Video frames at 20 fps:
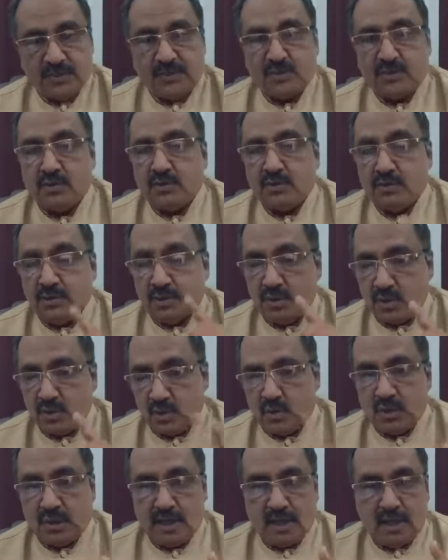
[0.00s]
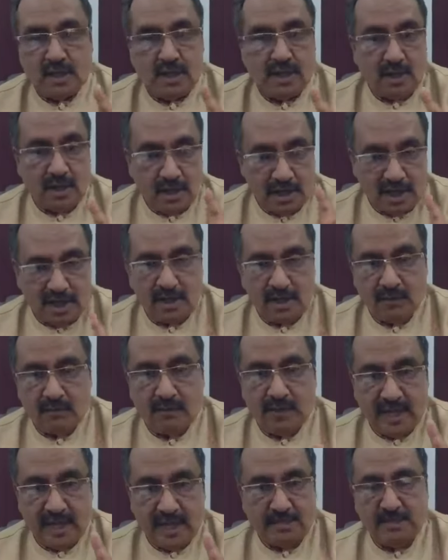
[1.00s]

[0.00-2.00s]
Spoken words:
So don't leave